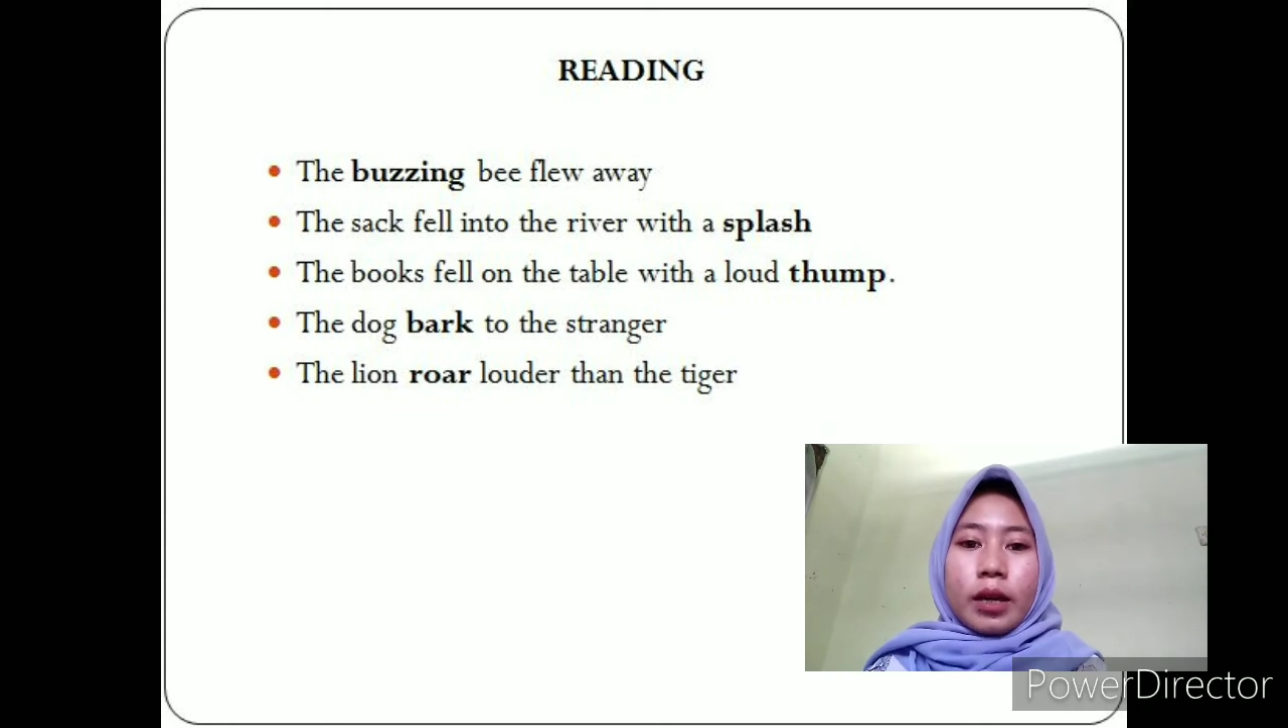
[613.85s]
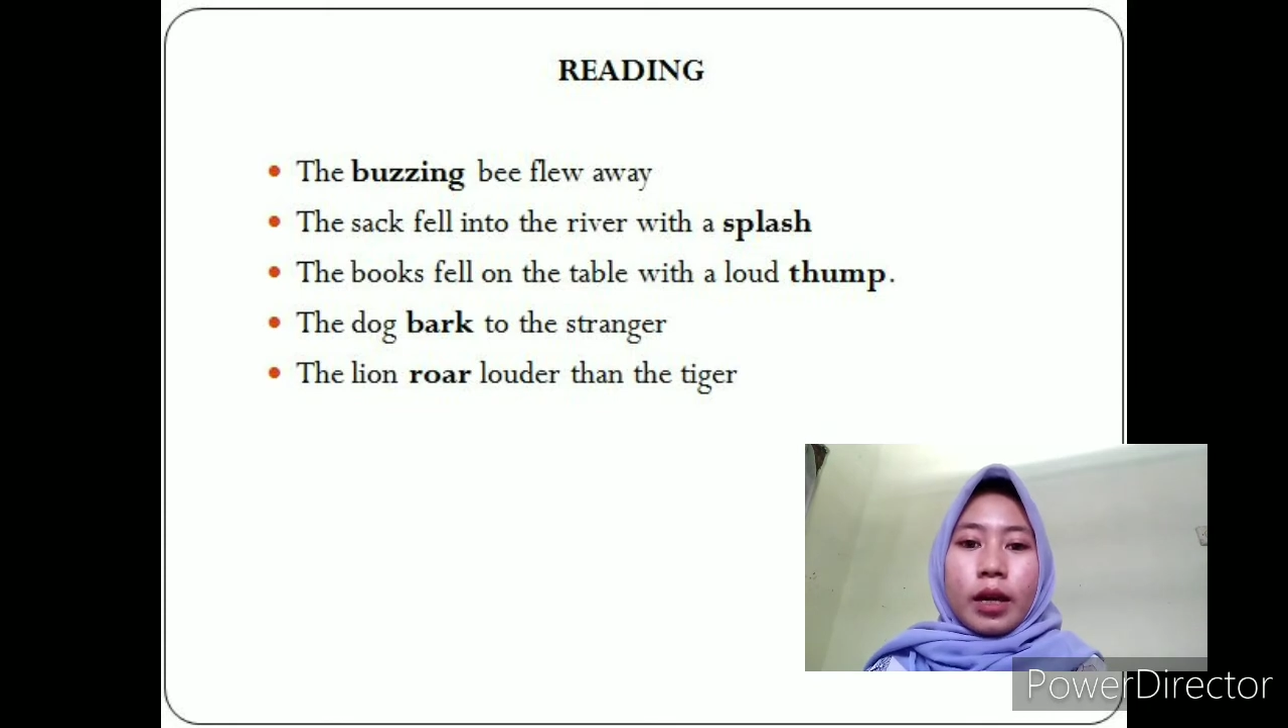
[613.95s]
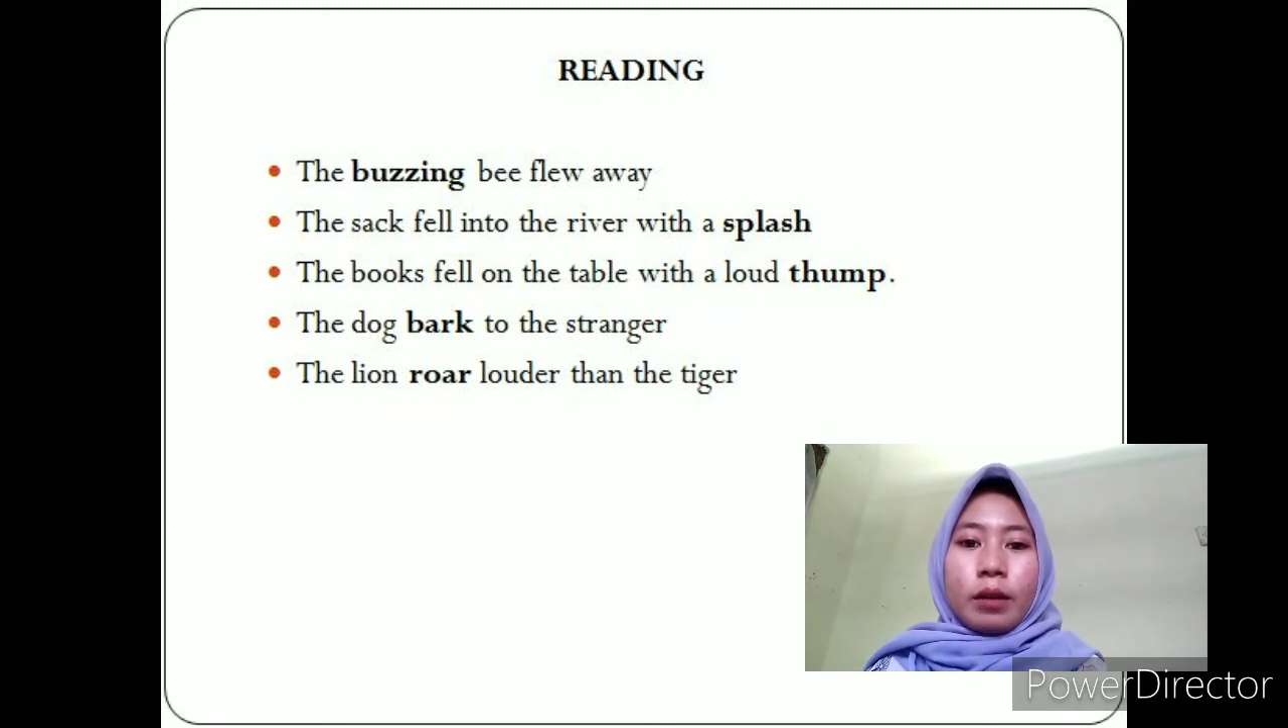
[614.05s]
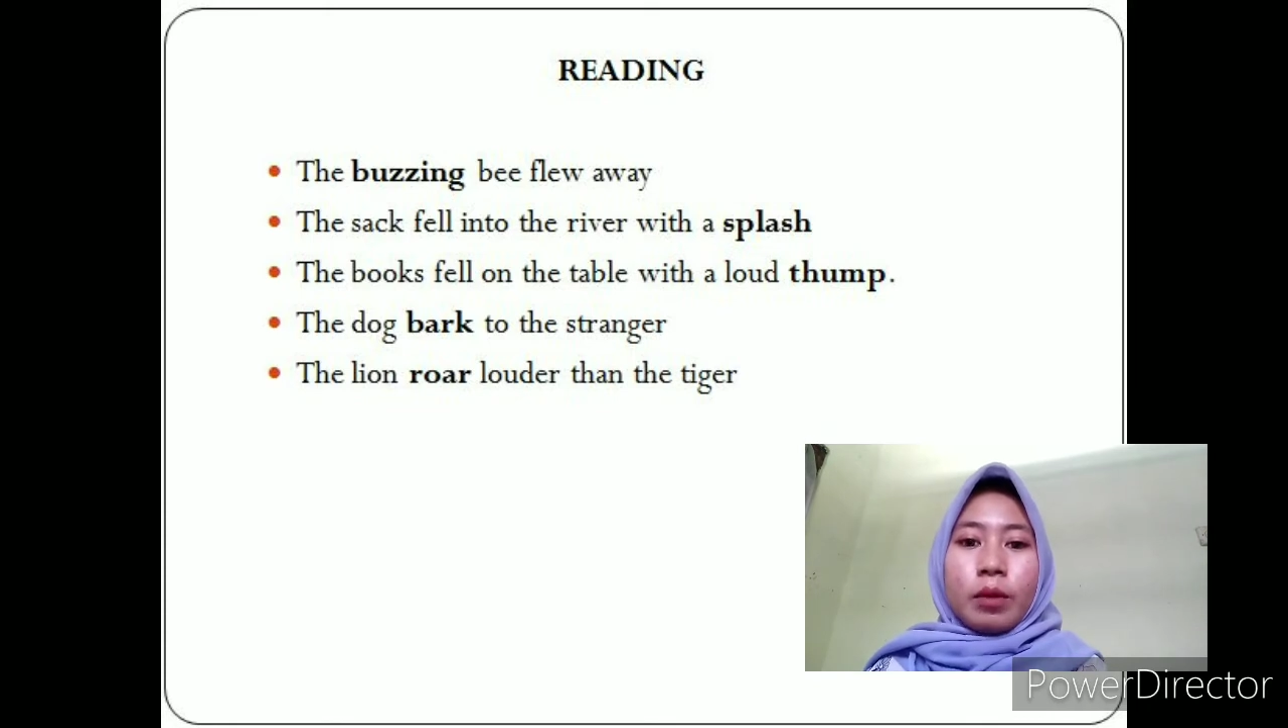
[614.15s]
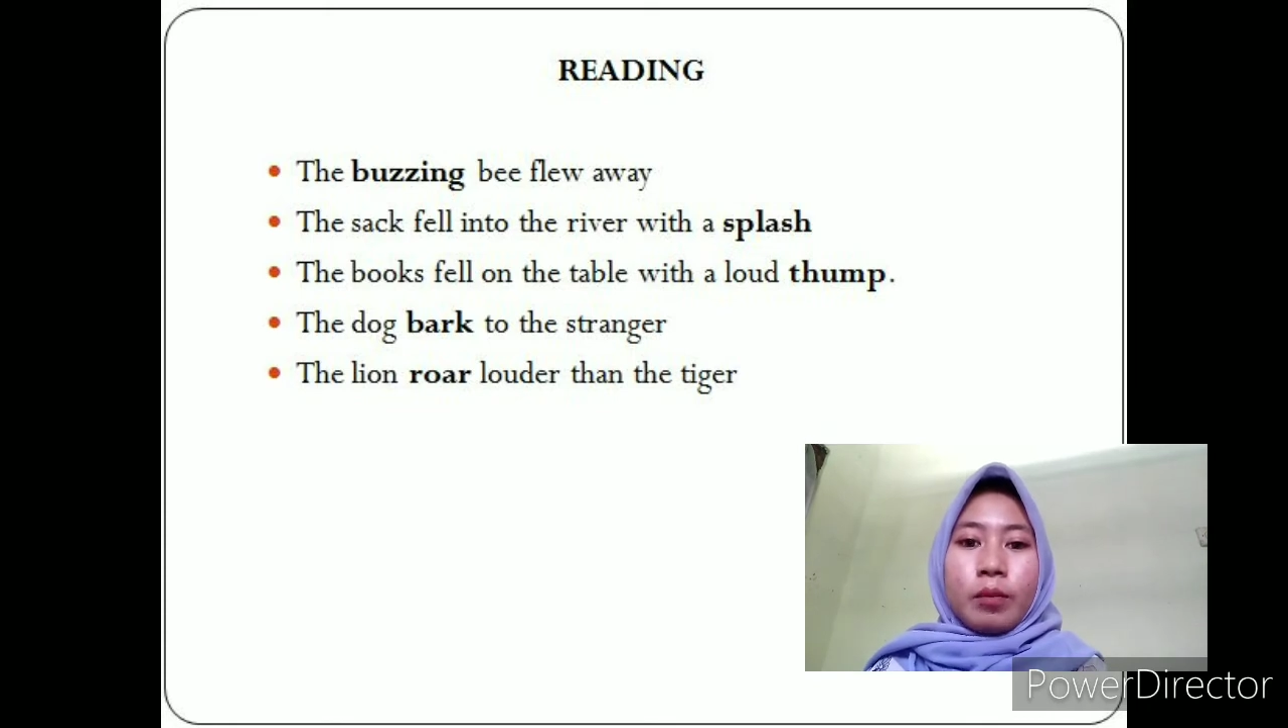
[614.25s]

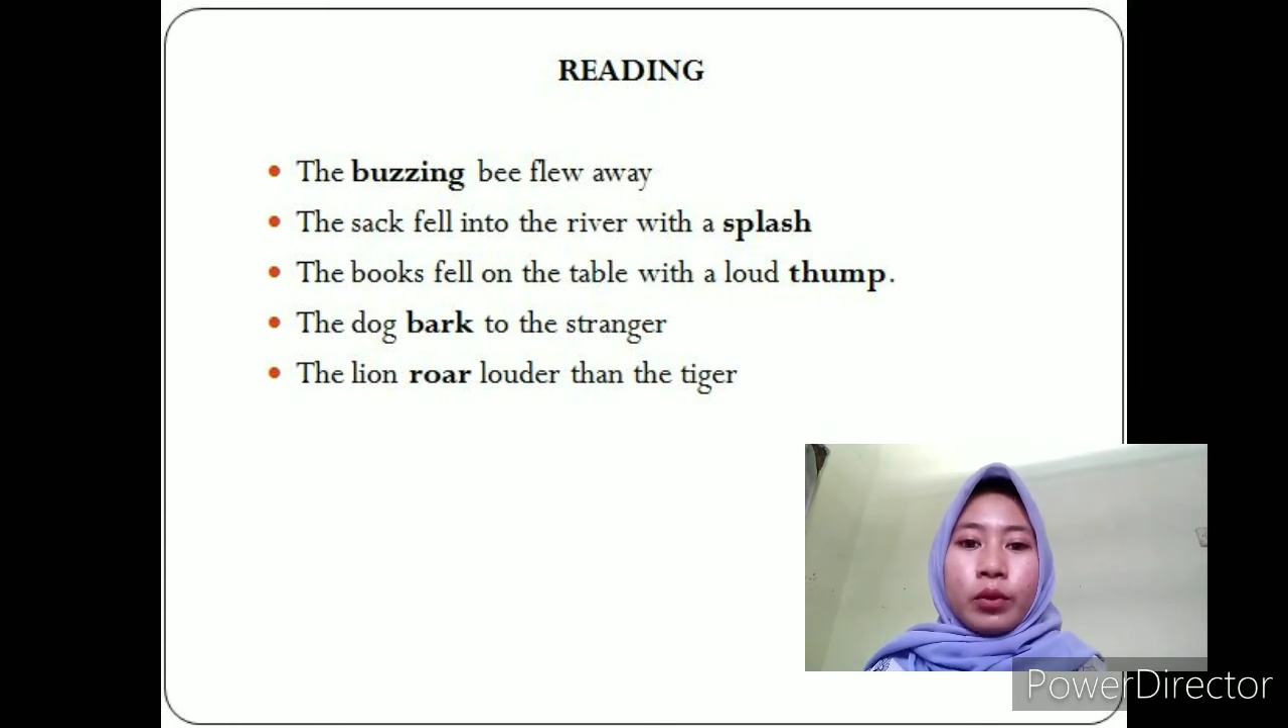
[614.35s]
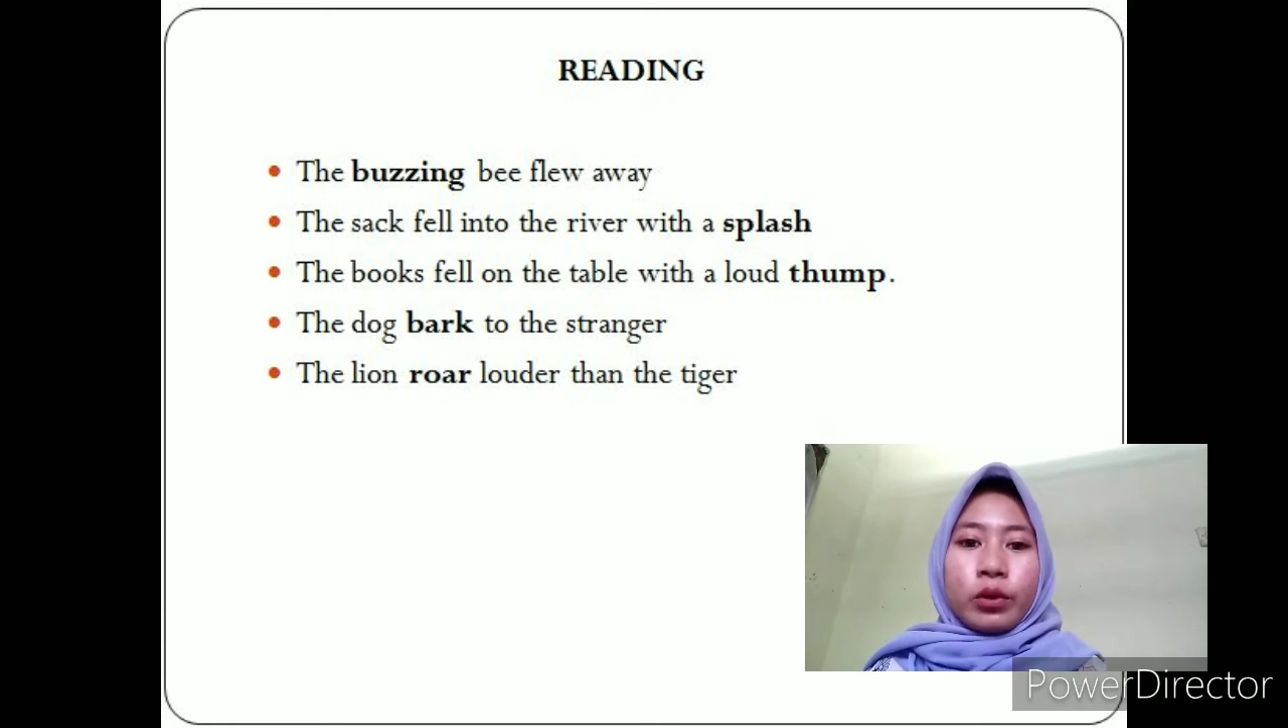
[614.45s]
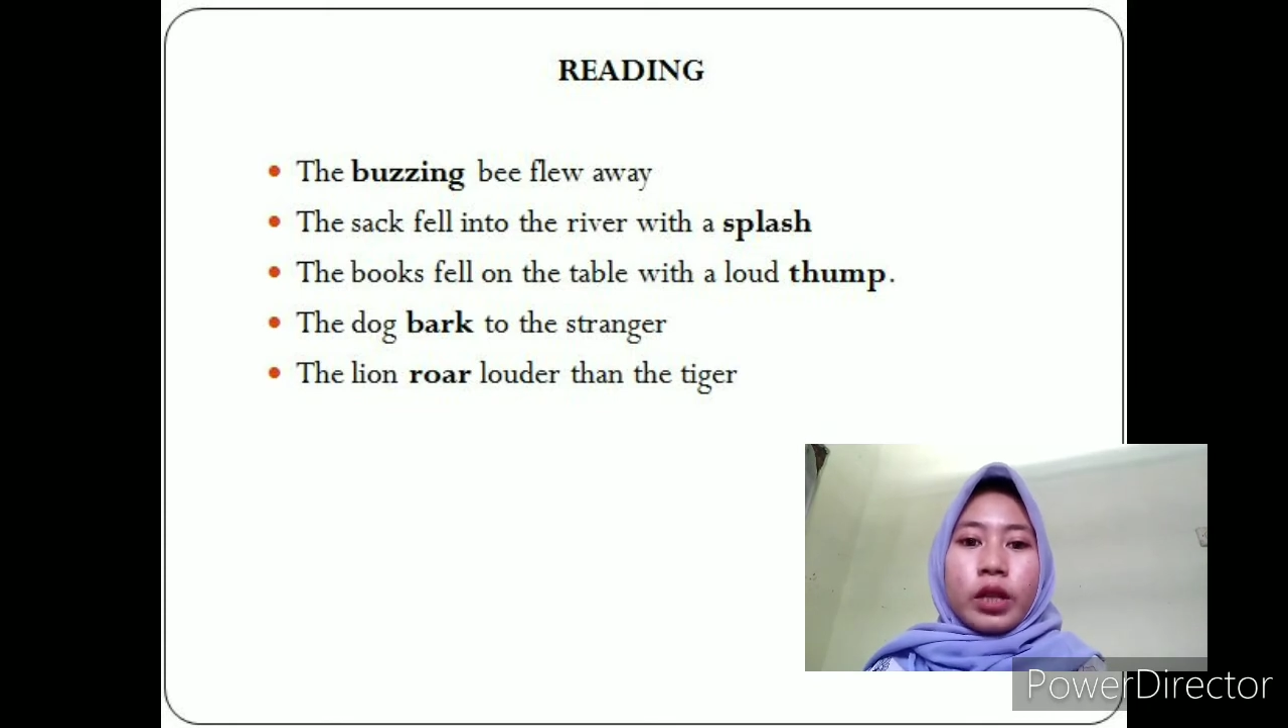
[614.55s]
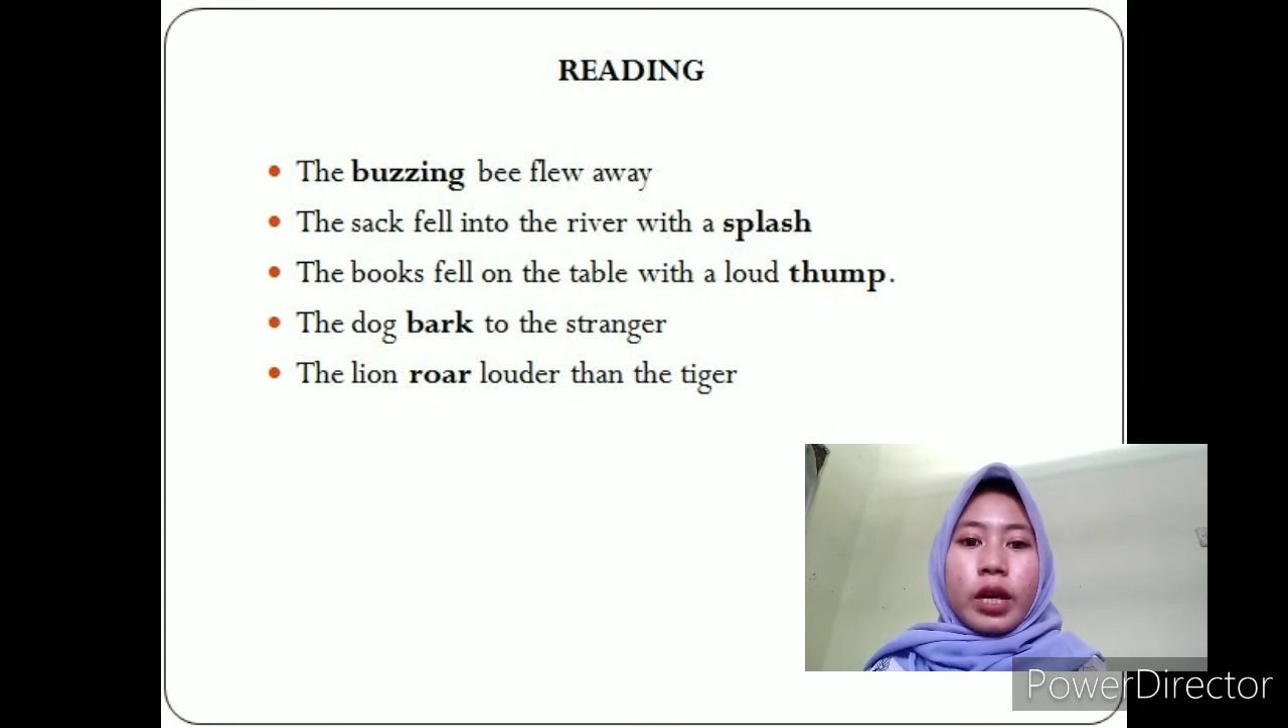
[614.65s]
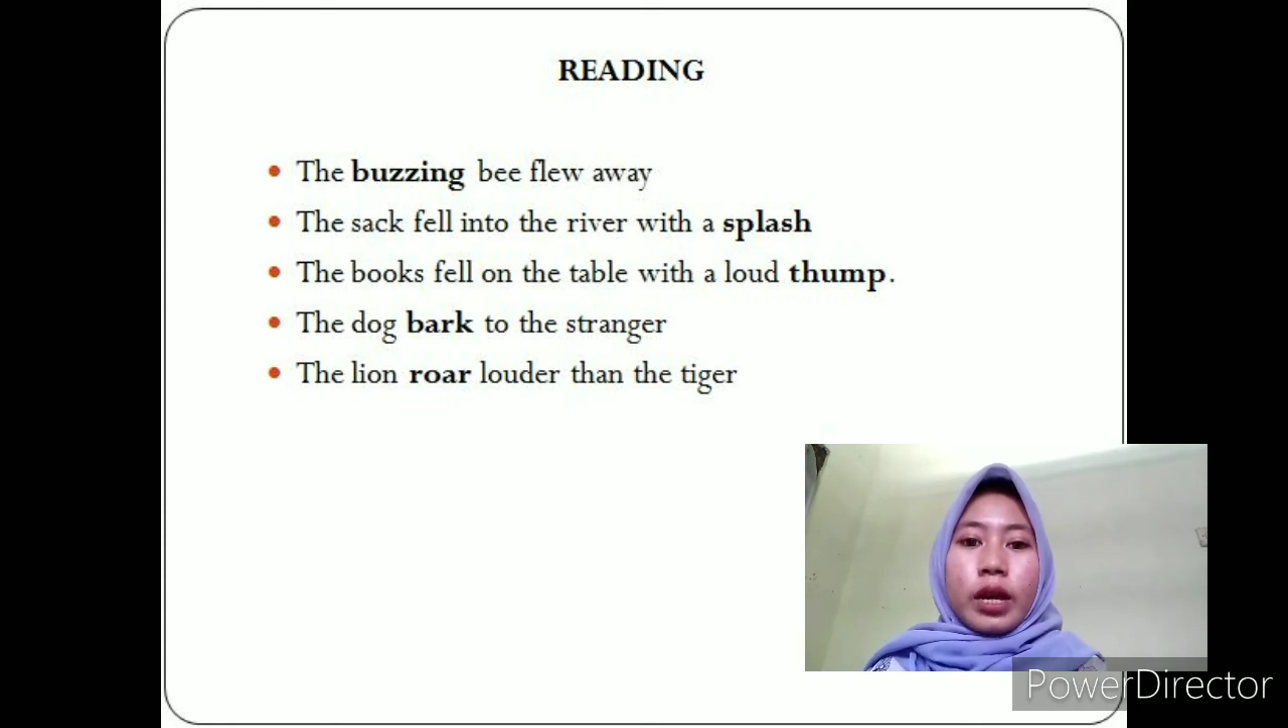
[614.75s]
can be
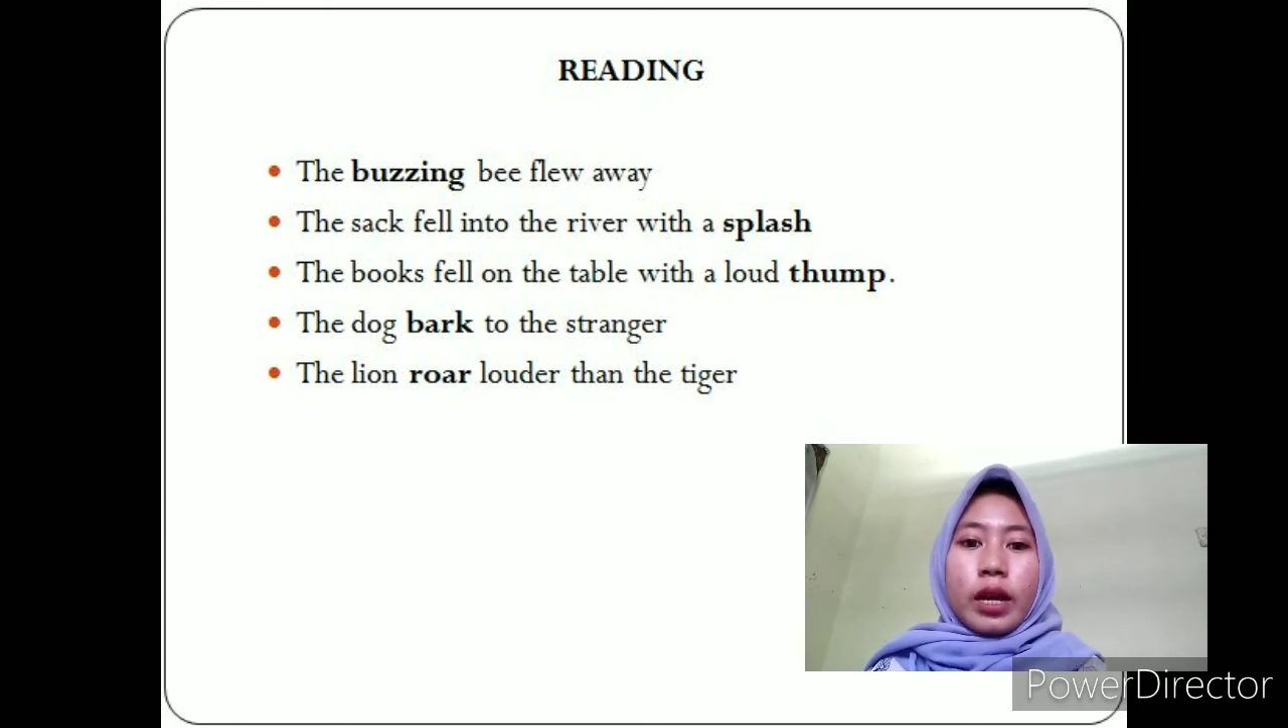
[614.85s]
put